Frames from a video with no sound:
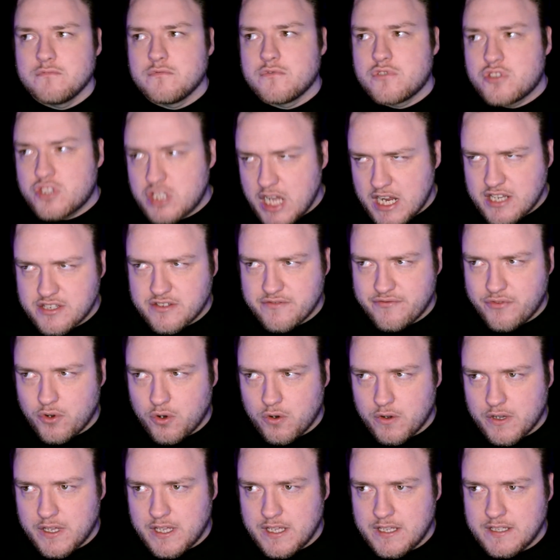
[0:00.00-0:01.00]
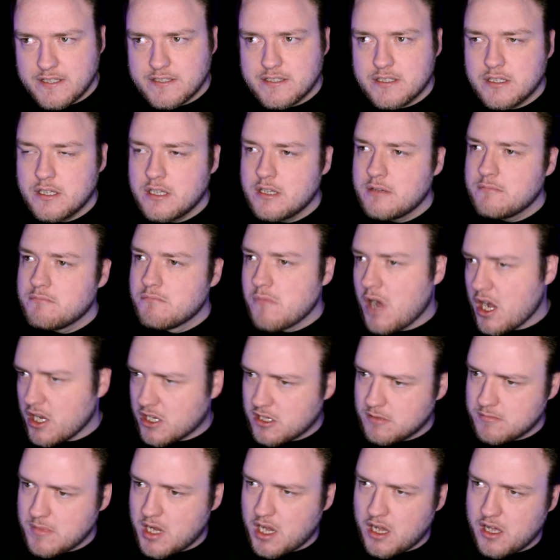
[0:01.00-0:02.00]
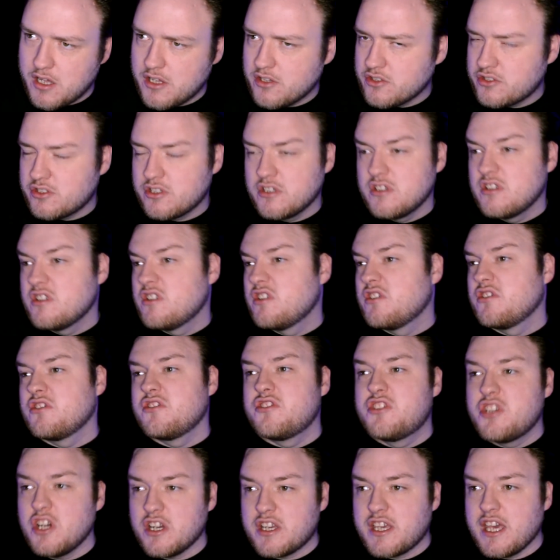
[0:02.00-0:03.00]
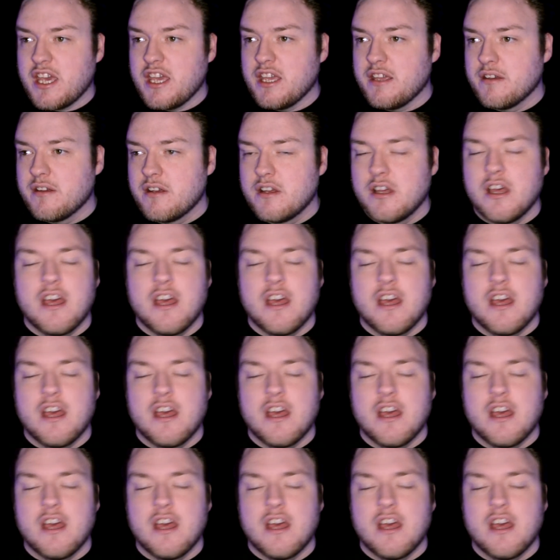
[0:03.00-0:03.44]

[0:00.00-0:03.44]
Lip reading: Jason Voorhees, Michael Myers, Chucky,